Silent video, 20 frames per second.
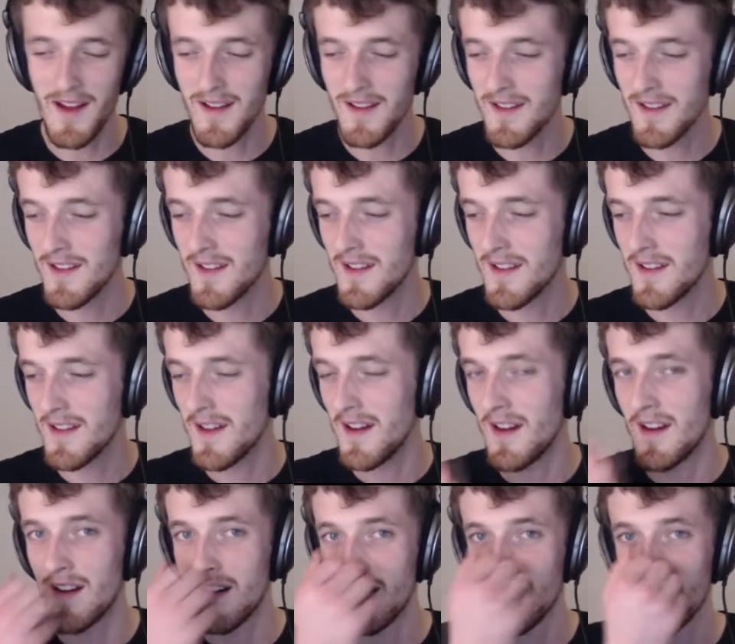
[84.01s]

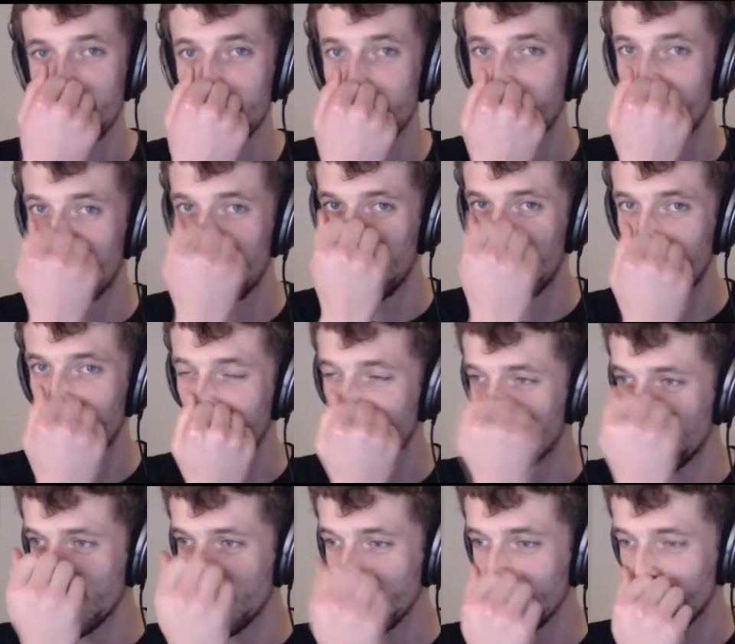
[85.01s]
I
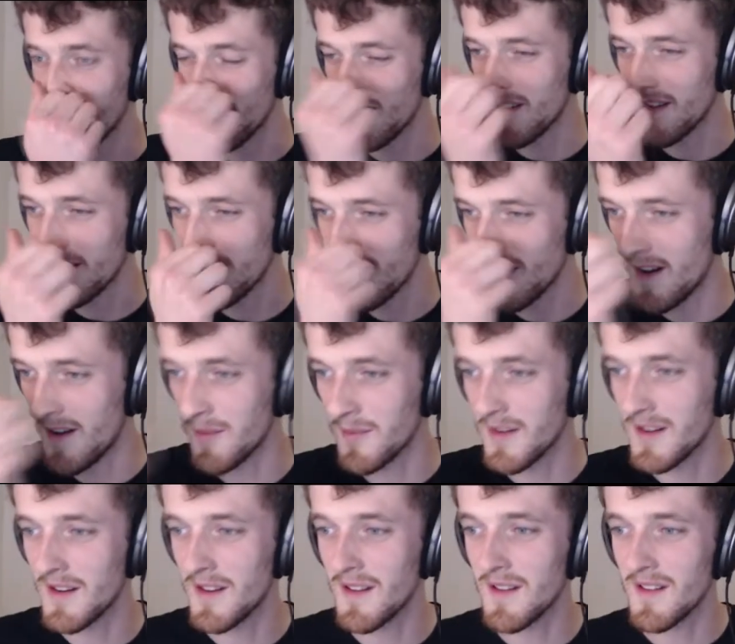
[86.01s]
think that I'm
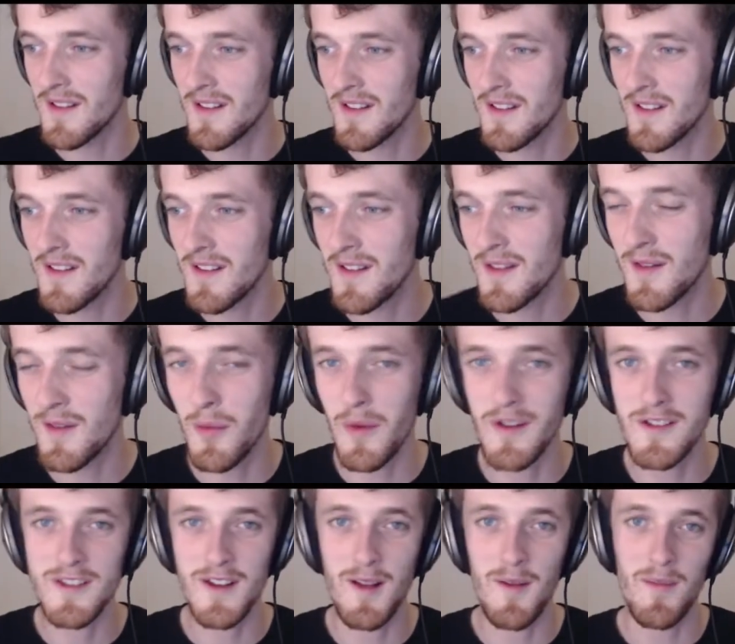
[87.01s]
going to
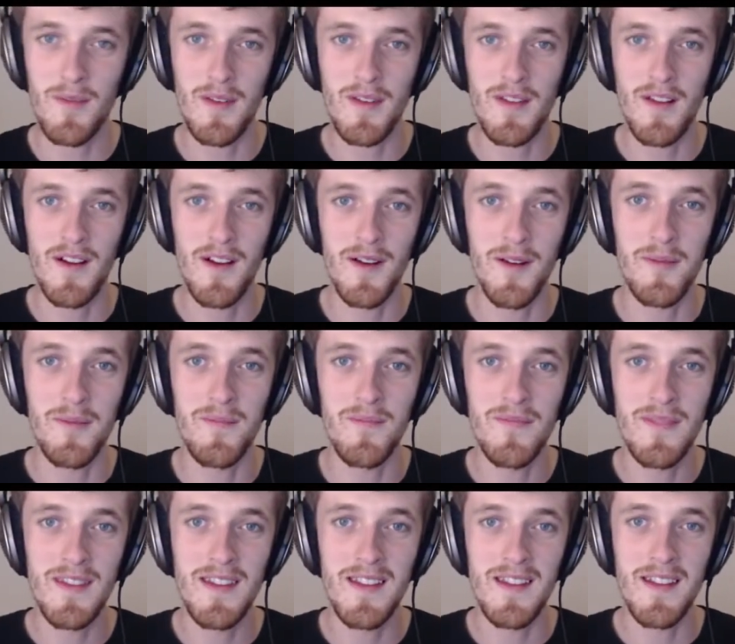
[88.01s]
switch up this
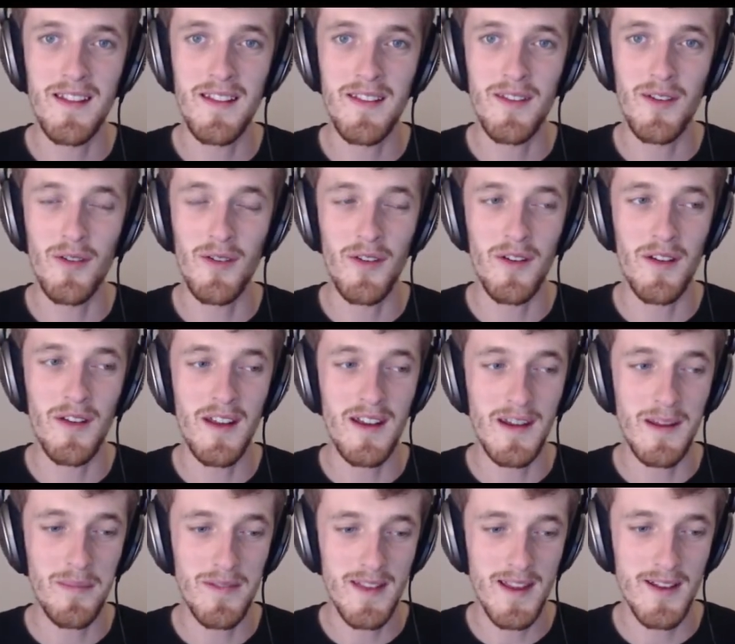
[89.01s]
time so that any
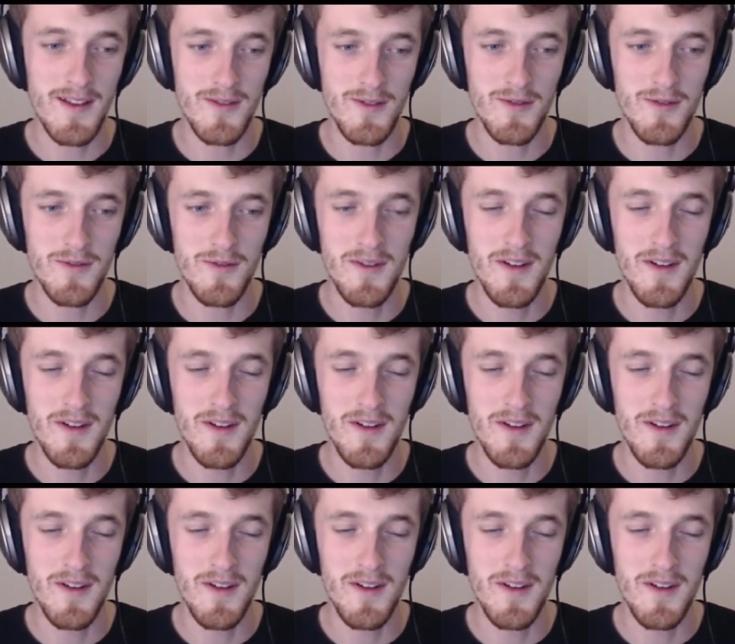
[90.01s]
potential